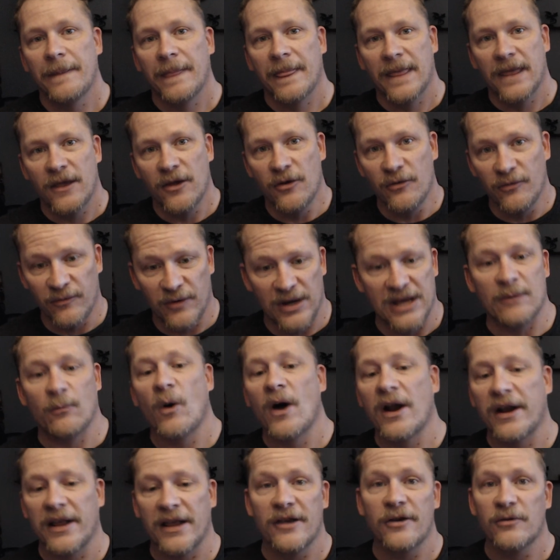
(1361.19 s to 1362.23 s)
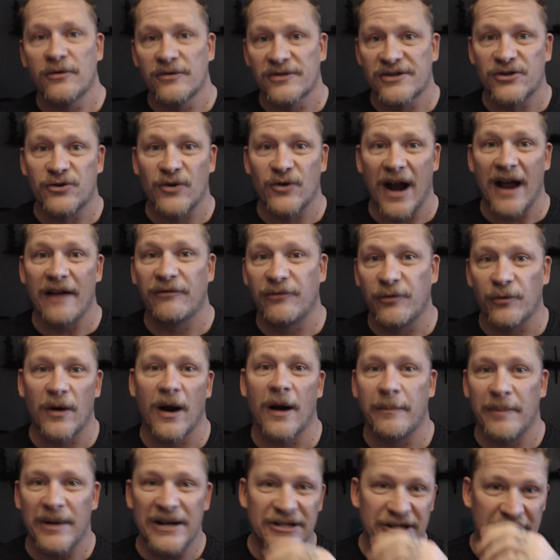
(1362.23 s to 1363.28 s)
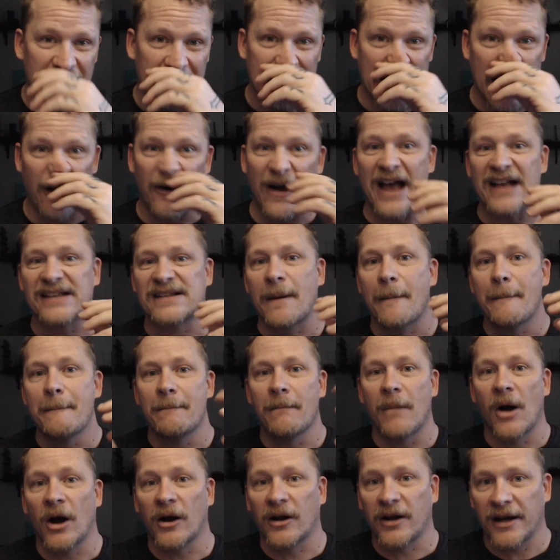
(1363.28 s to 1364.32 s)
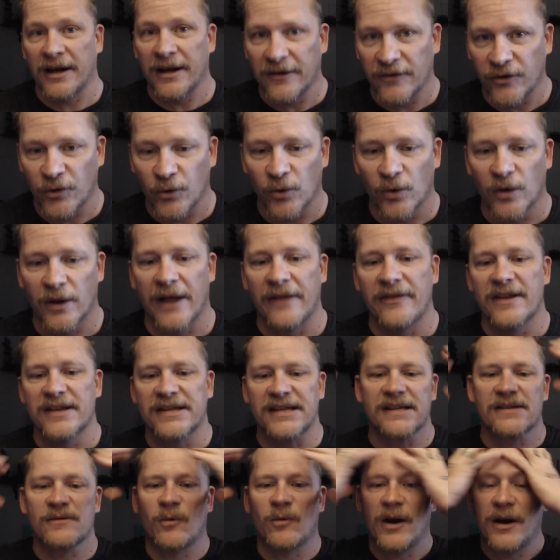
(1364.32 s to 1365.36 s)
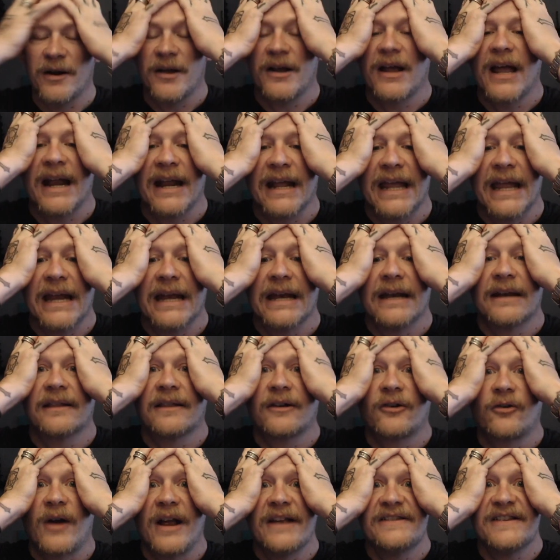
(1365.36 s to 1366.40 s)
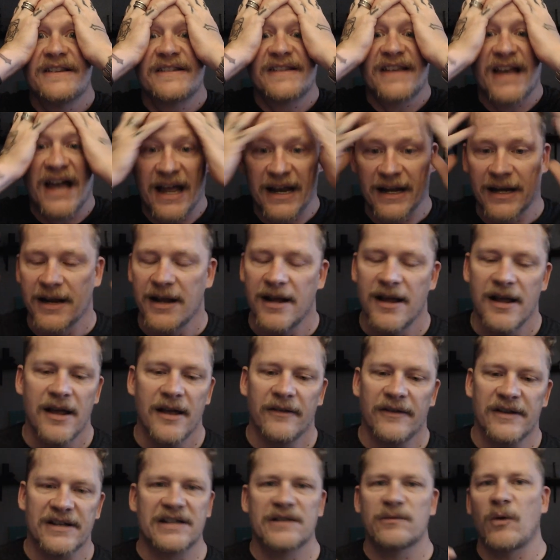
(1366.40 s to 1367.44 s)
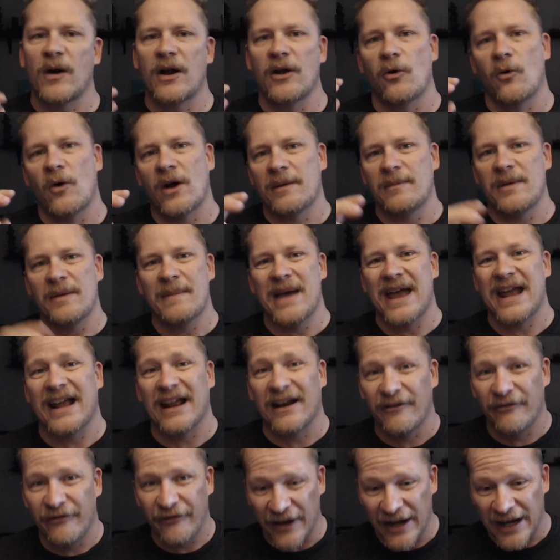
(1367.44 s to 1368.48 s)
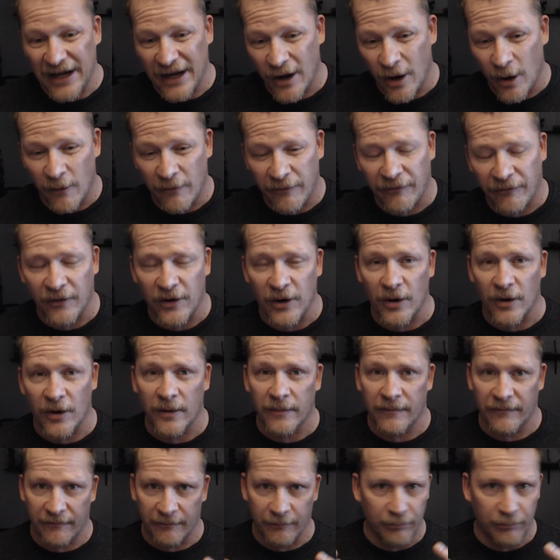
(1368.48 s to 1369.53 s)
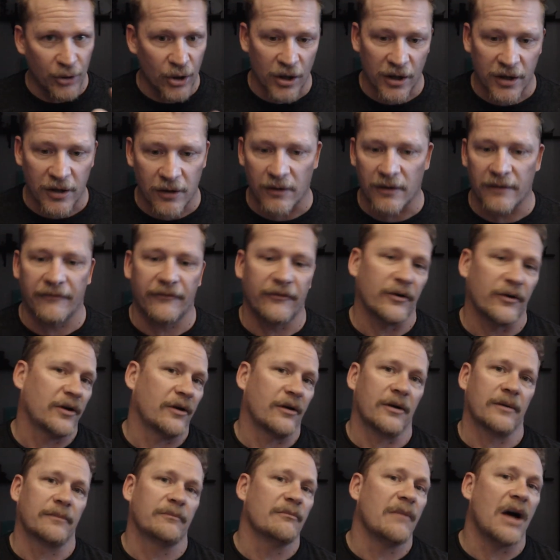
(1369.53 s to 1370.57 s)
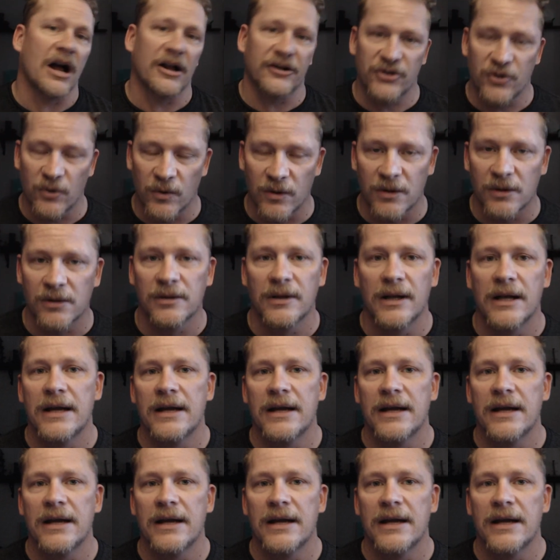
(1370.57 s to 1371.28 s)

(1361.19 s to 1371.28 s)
You want to use Drive Through RPG now as a marketing tool, and this is where you kind of get into the crazy side. This is where you want to be making a video for your book or for your module.